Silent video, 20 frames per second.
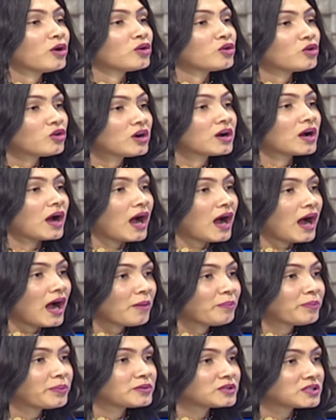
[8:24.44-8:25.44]
look
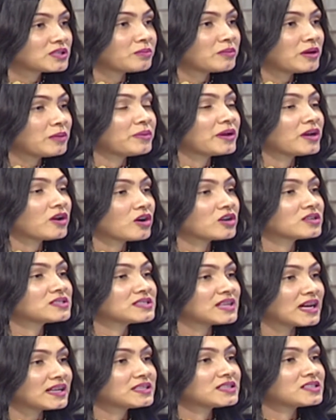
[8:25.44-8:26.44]
up to me because
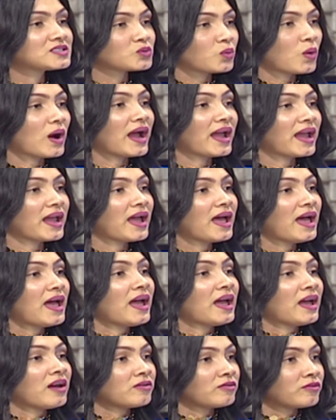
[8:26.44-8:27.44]
that is why,
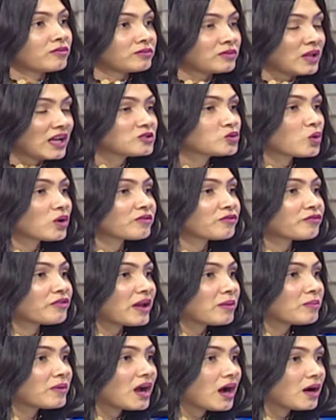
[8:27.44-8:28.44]
that's what
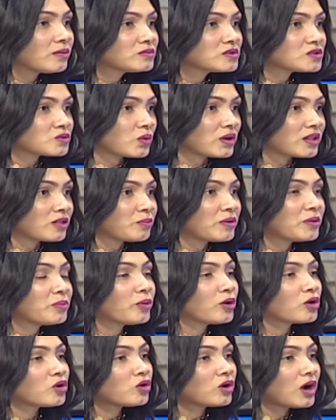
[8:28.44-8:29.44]
fame comes with.
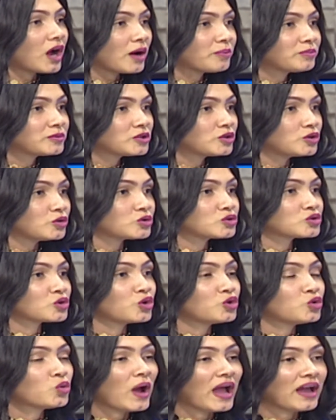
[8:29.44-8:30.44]
People look up to you. So
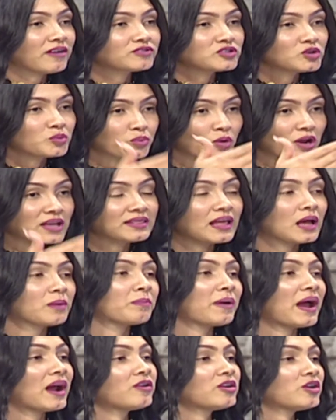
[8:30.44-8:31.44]
you have to break that
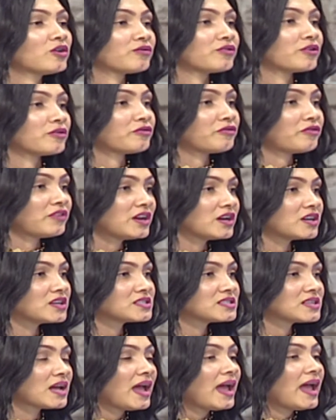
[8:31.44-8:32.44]
barrier of your fears
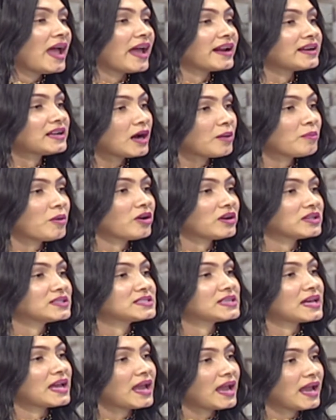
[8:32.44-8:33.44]
and come out and
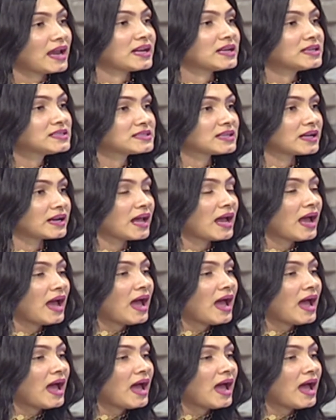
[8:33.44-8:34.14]
say, hey, listen,